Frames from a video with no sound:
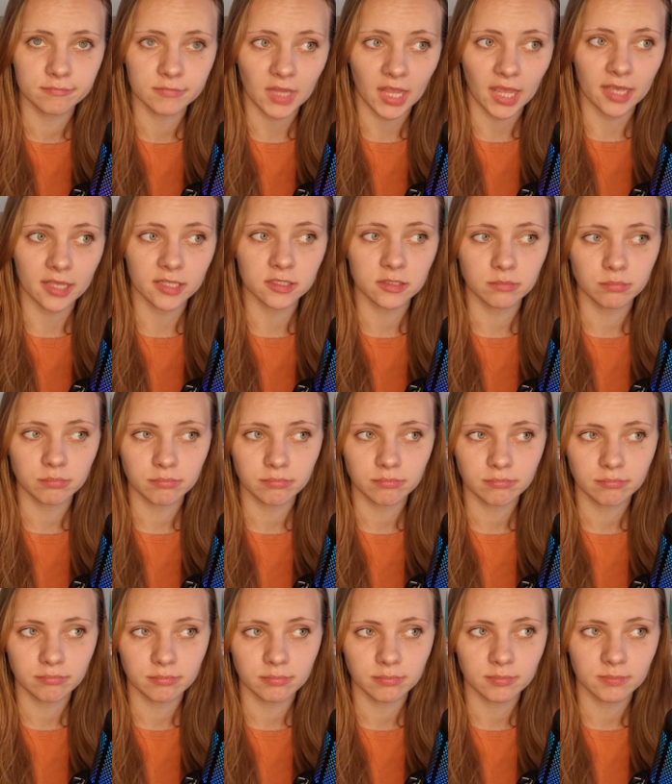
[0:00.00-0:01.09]
as
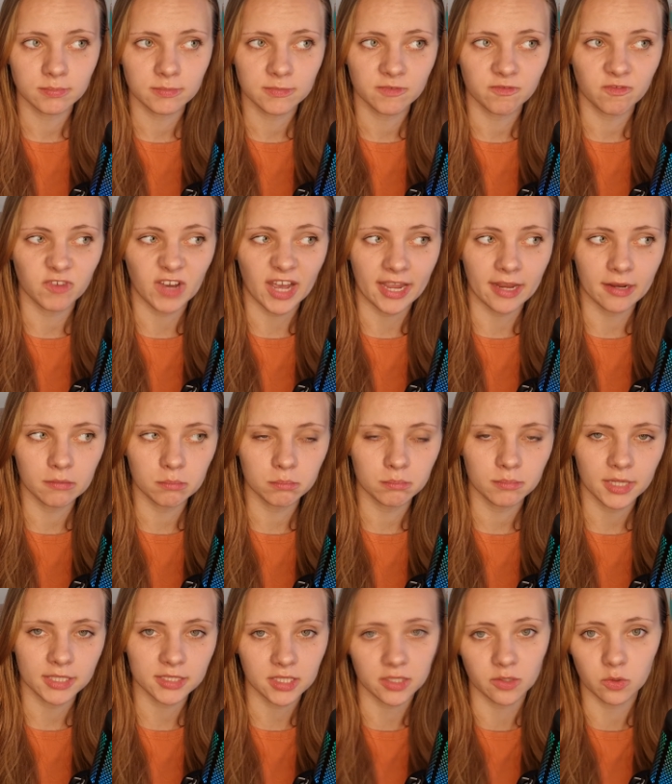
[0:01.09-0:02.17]
fine
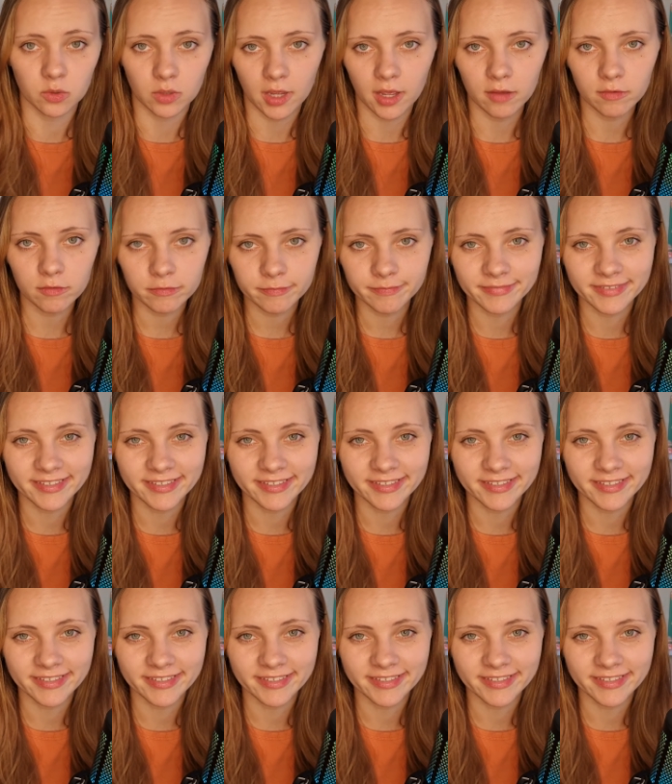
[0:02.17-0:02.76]
as I could have.